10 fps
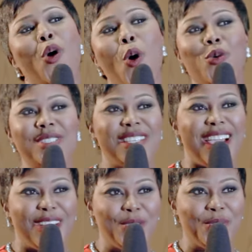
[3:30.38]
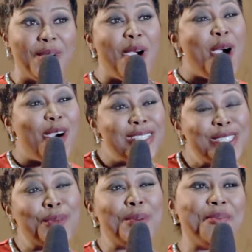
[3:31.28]
host, Anu,
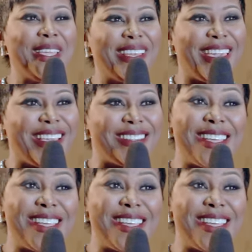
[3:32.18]
until we meet again.